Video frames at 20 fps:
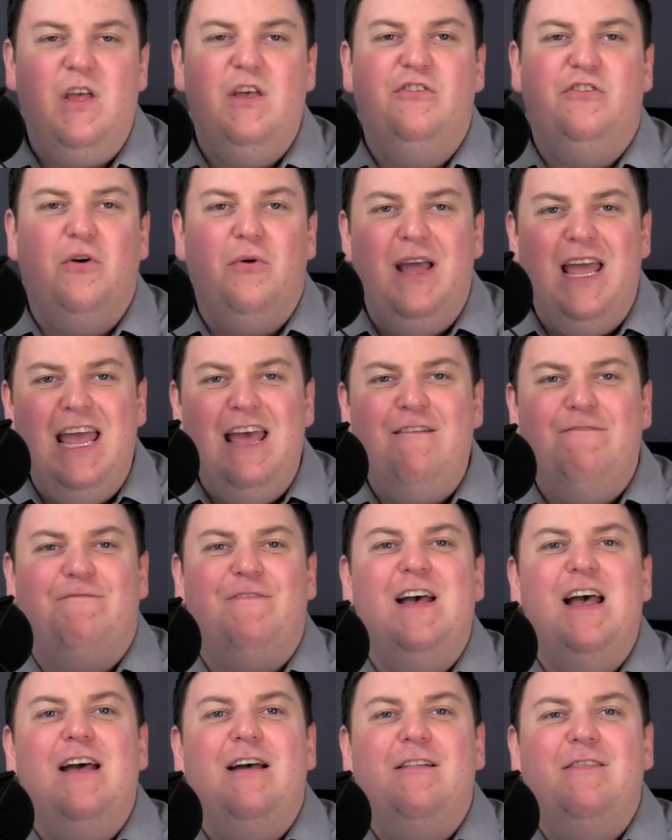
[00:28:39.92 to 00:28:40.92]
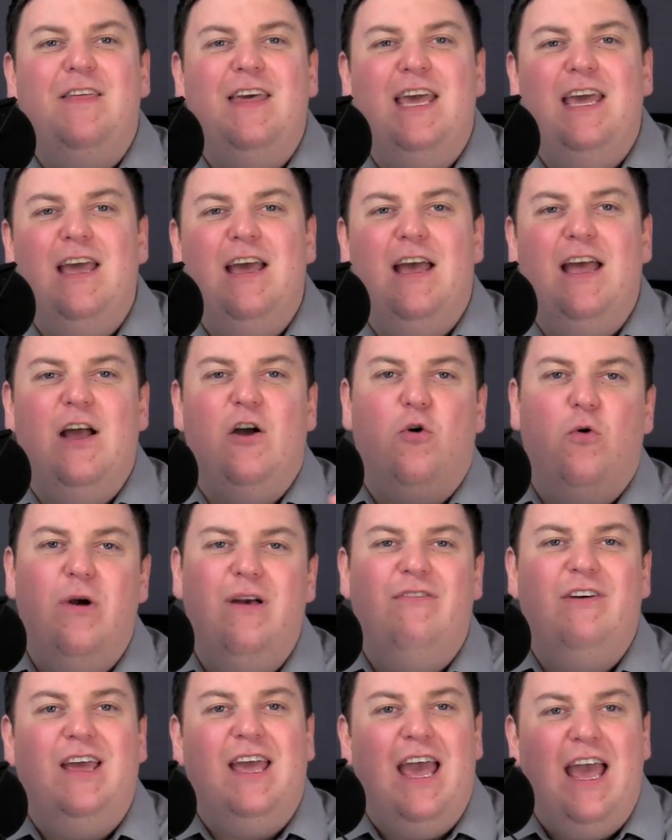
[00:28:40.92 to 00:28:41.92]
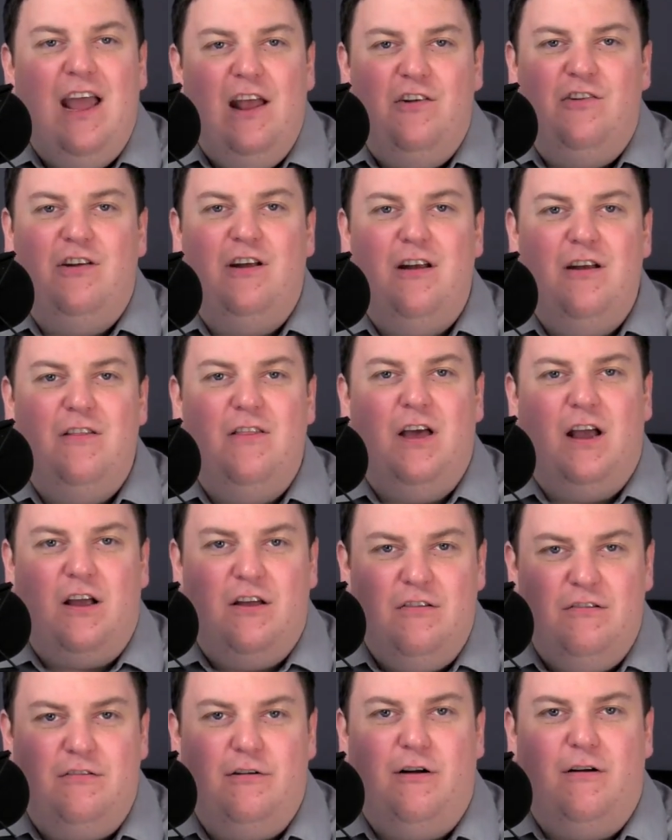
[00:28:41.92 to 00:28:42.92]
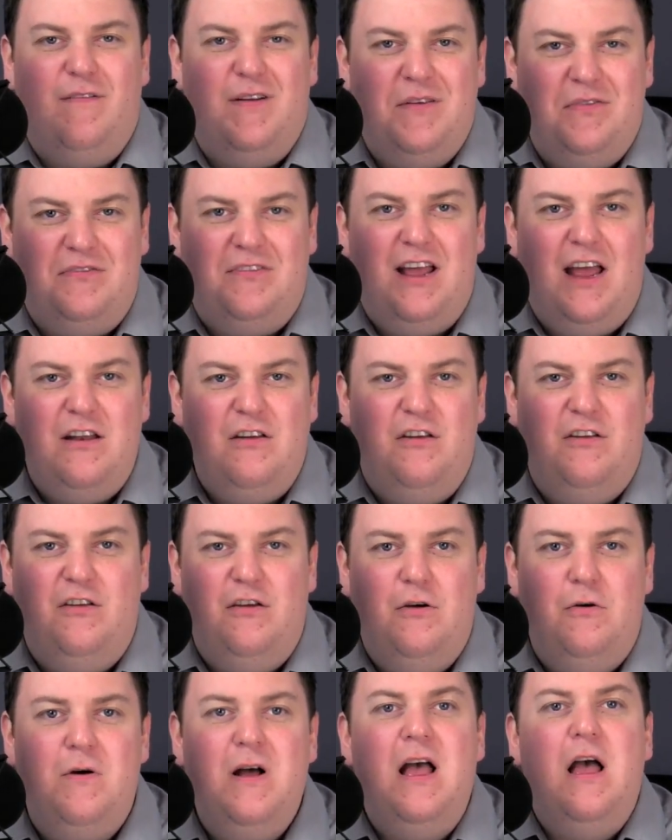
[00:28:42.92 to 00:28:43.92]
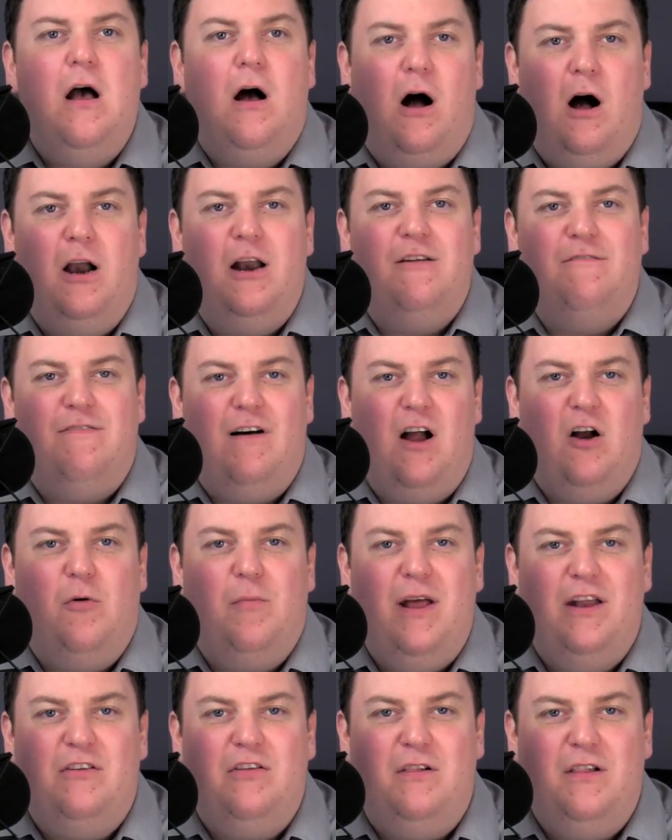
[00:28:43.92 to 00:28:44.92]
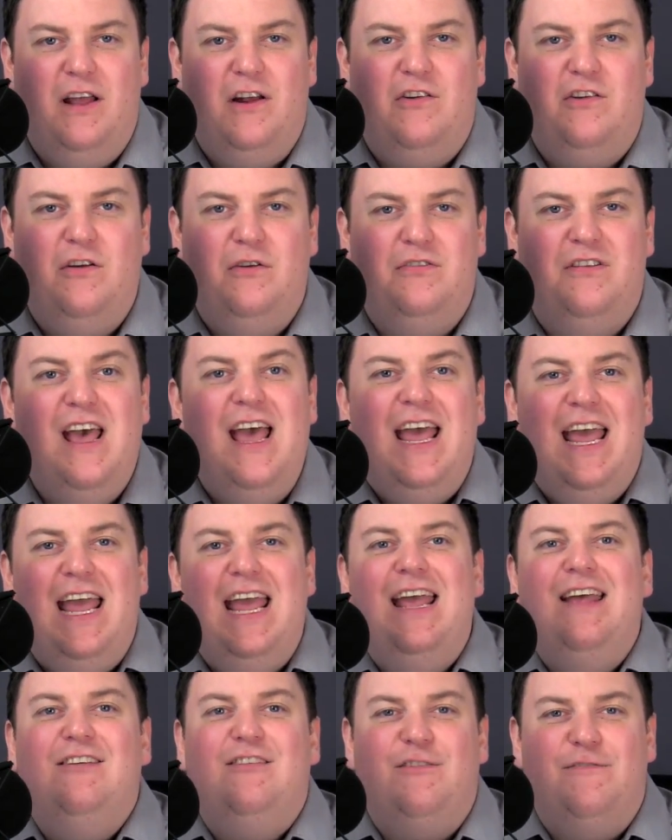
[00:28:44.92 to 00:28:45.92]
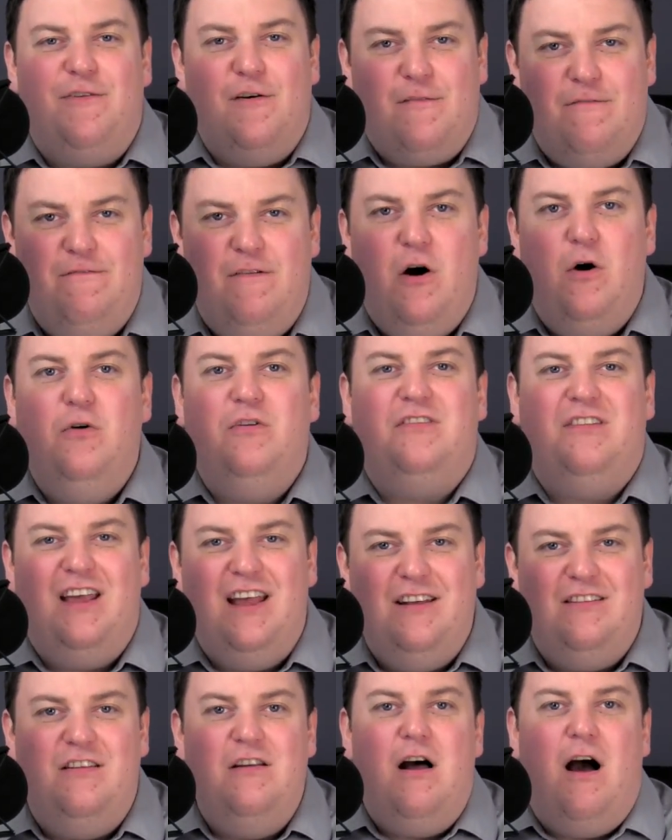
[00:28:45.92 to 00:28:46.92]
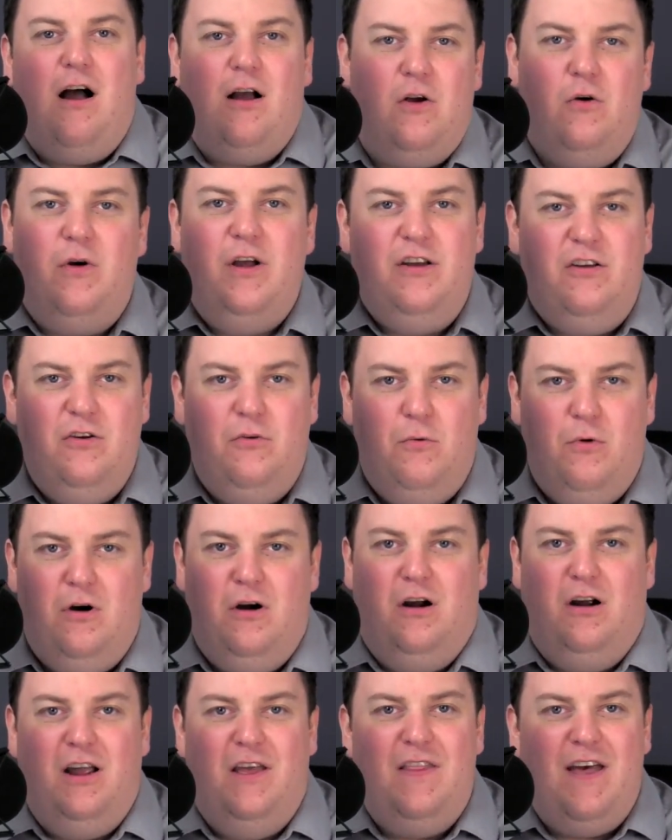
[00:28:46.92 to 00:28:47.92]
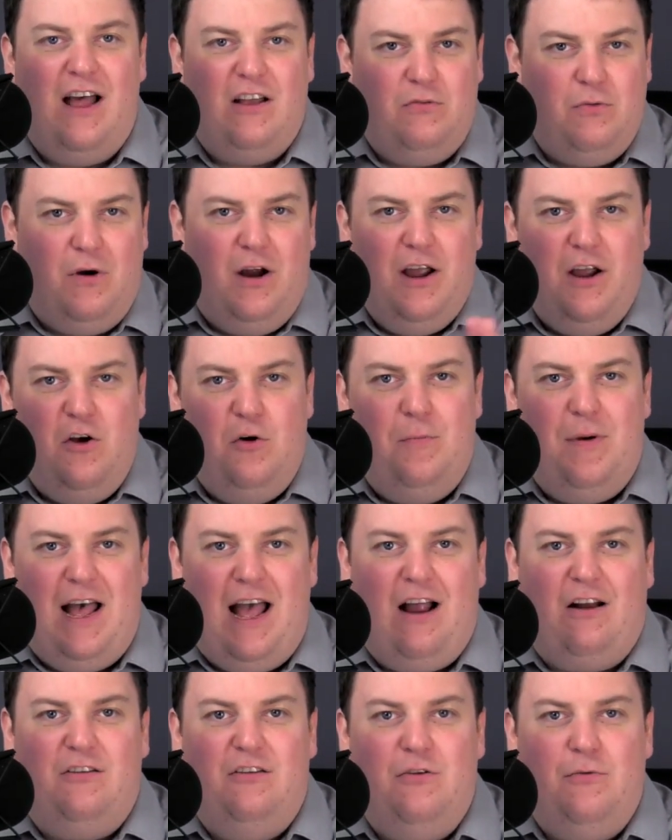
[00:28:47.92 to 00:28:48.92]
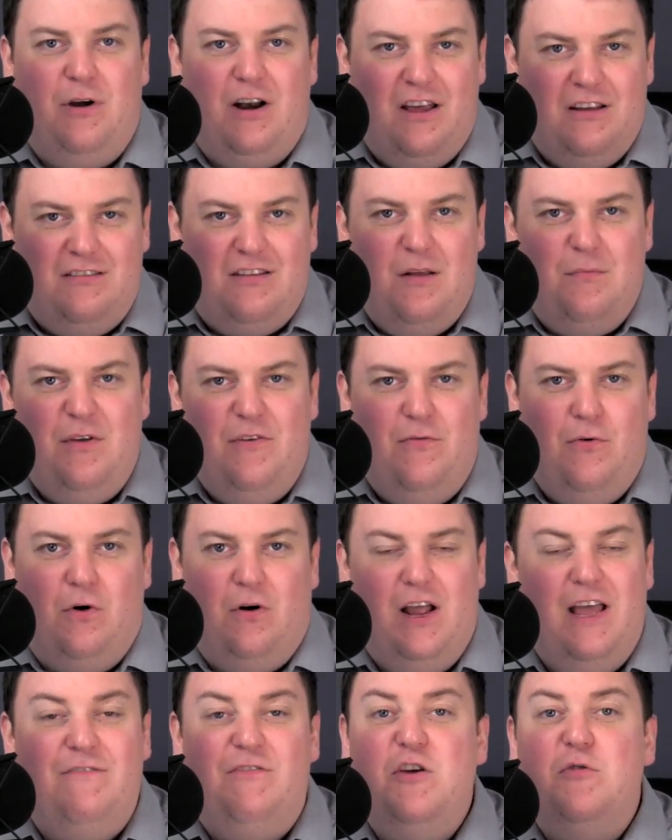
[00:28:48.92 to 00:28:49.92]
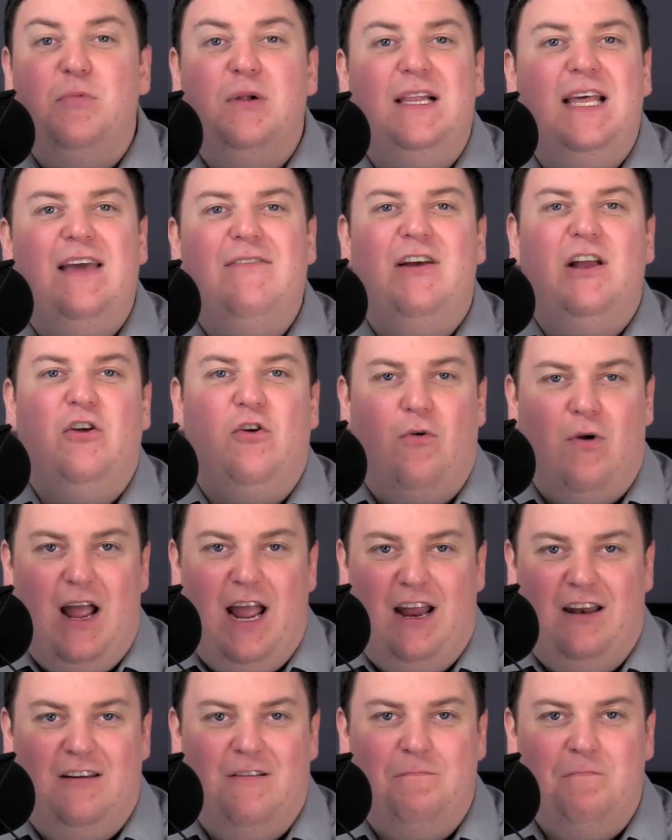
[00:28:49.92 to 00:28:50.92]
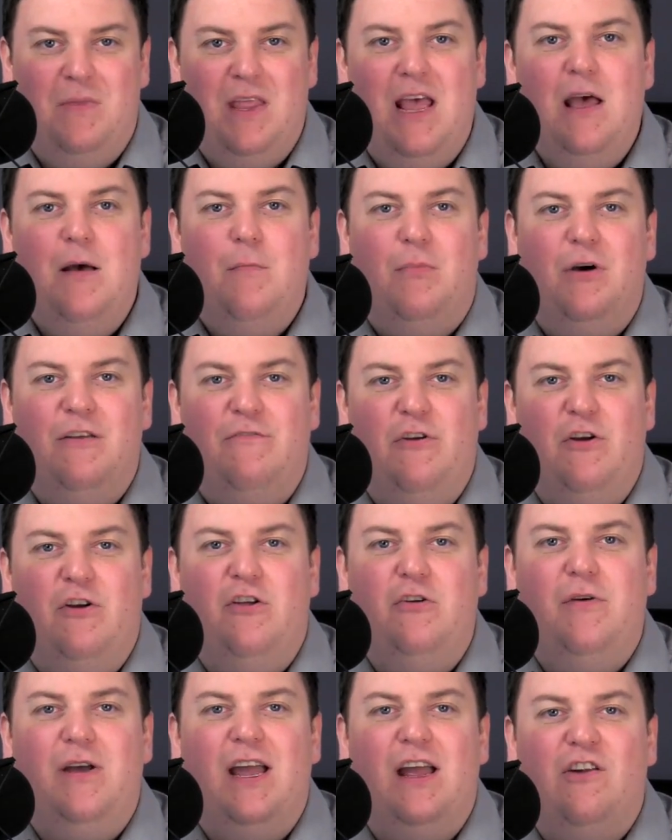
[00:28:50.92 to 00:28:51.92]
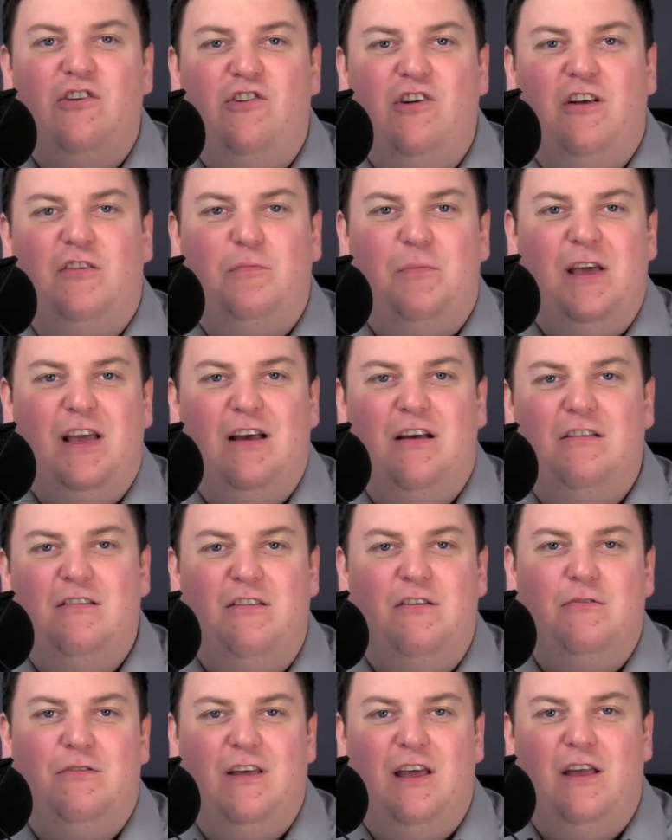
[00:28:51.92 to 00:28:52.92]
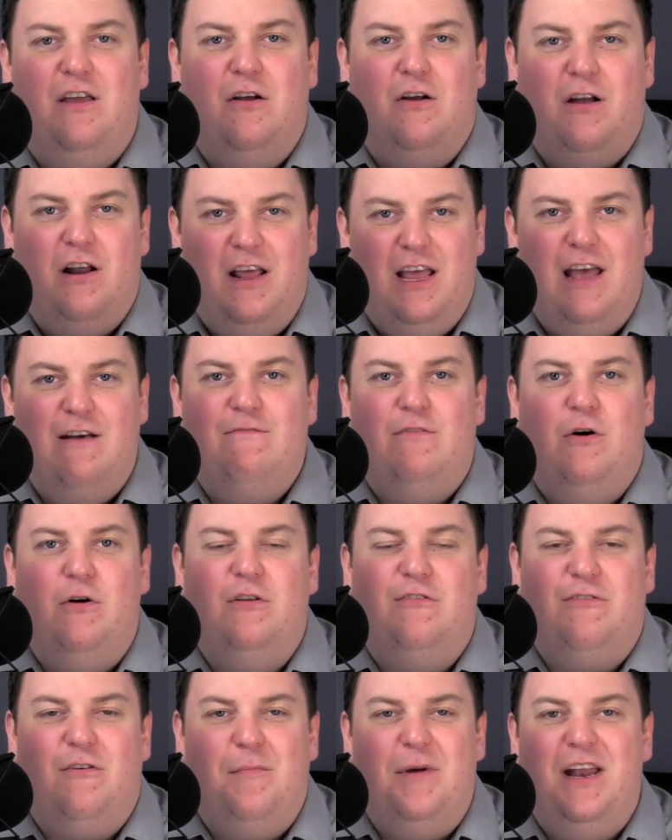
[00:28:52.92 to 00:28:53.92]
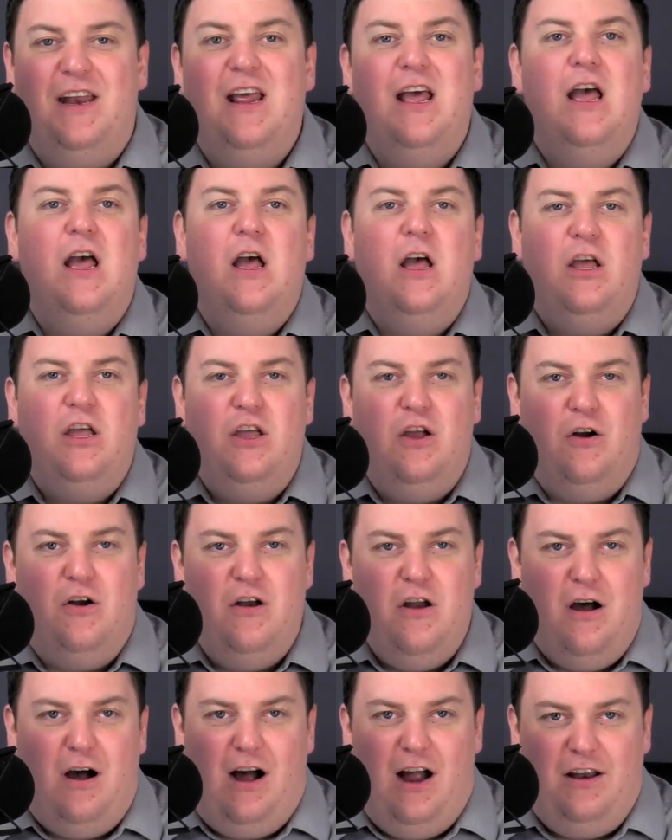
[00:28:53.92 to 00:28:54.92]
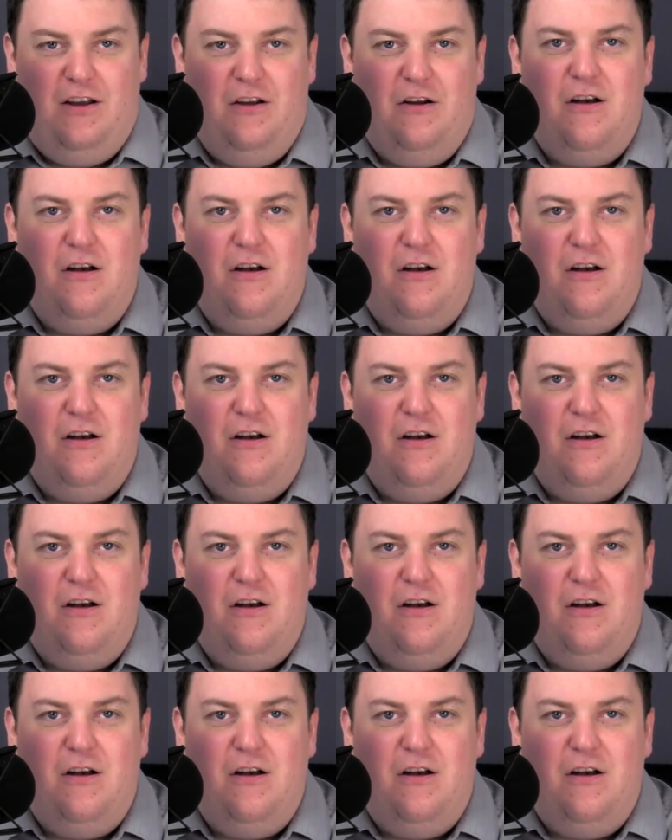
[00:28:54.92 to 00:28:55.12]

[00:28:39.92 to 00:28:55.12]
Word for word: So if the equivocation that conservatives tend to do on environmental issues is for votes, it's not going to work. And that's where I go back to what I said before. If you believe it, great. But if you're doing it just because you think you're going to get votes from it, you're not.